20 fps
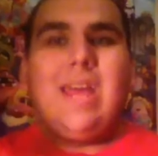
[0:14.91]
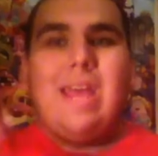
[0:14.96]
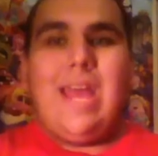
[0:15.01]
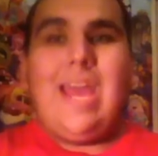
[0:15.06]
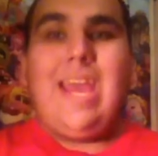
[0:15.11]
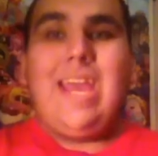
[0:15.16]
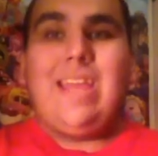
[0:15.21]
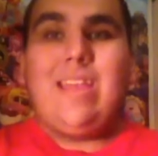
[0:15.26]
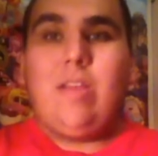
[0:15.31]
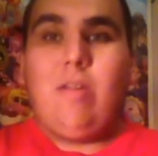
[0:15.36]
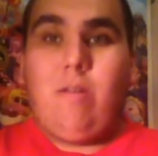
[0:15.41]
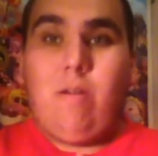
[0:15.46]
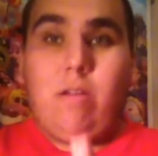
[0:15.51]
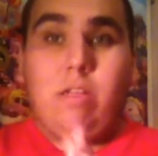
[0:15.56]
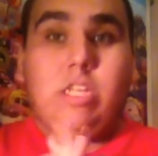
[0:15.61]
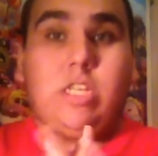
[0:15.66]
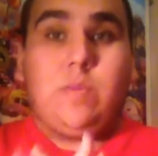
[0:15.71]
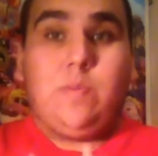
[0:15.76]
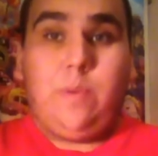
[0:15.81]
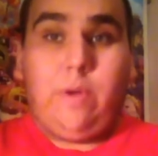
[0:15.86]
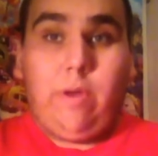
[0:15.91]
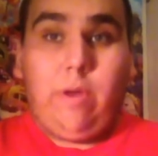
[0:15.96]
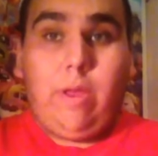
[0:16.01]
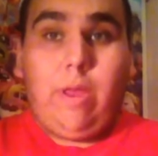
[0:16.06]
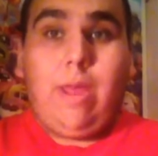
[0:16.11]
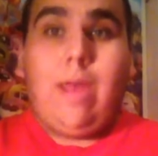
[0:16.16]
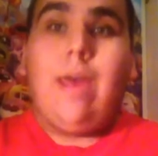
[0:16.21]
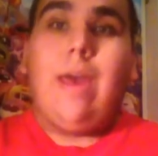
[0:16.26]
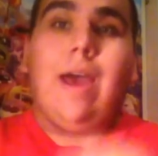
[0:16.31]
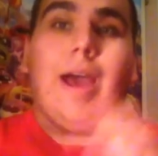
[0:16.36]
Hey there, old
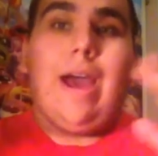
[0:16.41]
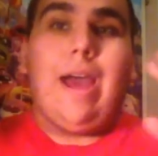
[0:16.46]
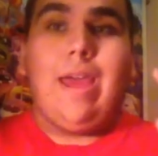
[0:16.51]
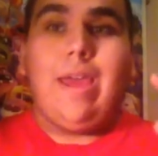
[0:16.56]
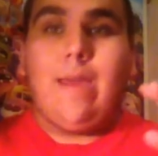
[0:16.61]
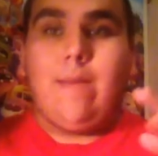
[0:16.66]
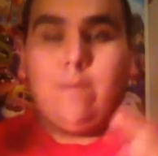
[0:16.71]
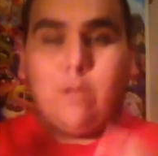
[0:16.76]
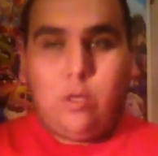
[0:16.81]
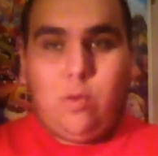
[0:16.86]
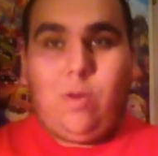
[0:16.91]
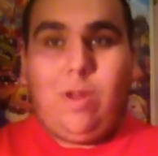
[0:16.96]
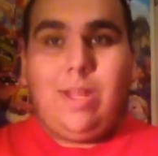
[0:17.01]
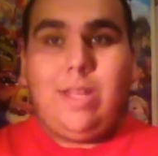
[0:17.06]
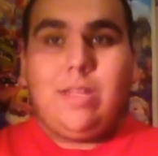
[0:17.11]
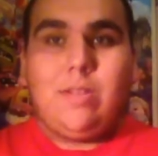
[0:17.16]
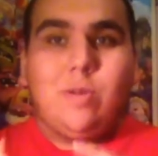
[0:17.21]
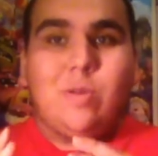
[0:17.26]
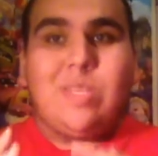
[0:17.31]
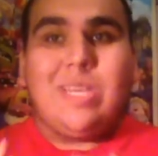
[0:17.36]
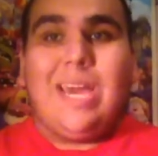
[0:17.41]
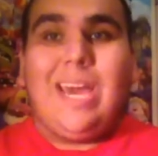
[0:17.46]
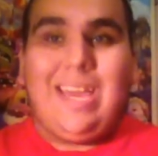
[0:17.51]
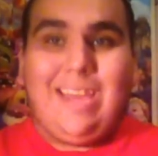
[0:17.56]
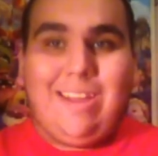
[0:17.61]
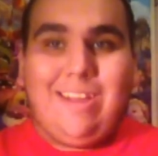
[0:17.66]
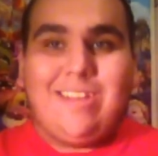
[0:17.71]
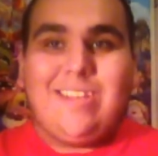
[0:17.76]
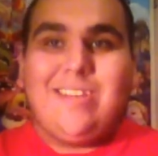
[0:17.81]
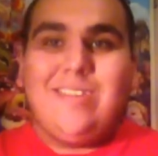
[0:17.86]
sport. I am twenty-two
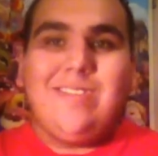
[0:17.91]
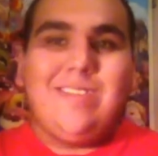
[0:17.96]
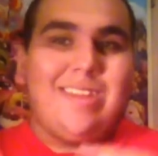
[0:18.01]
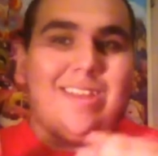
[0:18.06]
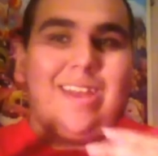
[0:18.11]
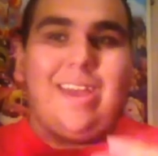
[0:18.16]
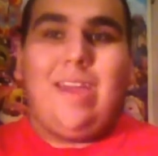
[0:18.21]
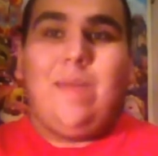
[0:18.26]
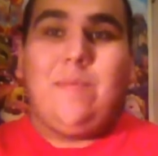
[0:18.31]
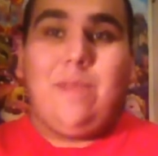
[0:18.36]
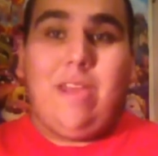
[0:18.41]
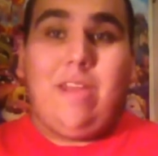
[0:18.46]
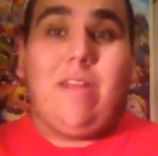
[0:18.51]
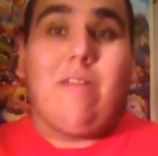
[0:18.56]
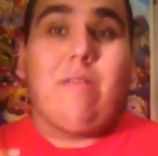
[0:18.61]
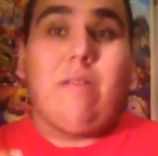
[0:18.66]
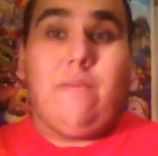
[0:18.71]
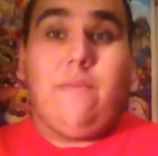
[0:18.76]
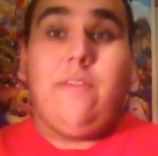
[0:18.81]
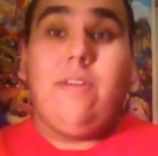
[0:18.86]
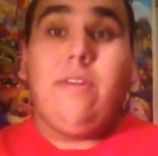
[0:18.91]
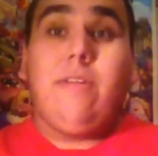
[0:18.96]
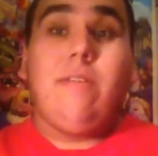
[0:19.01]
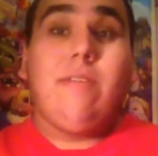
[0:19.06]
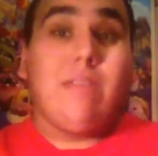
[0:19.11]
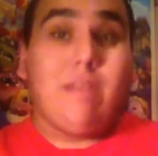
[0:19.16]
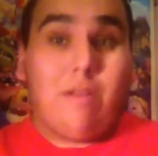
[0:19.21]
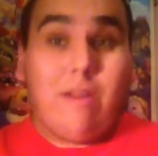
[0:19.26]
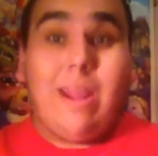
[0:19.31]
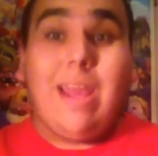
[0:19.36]
Tiger Dude, and I'm here to review
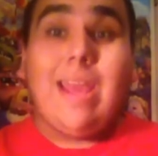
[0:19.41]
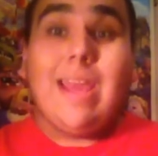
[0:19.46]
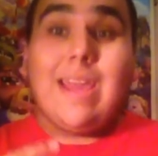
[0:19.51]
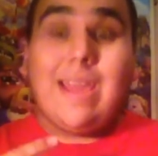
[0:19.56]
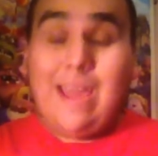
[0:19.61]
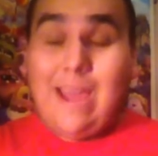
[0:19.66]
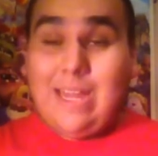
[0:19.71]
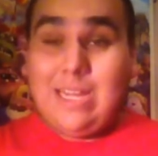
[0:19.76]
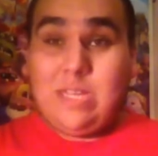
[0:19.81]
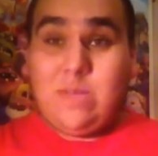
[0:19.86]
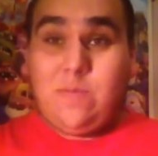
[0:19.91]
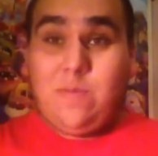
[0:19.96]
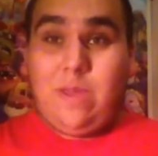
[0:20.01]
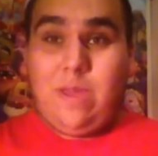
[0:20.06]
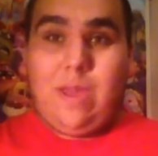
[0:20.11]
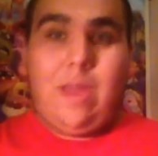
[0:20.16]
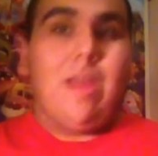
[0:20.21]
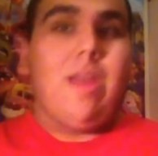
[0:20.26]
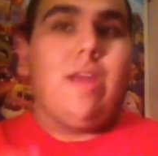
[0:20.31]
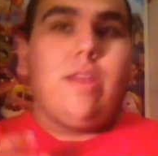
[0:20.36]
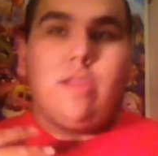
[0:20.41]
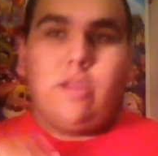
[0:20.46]
The Great Gatsby.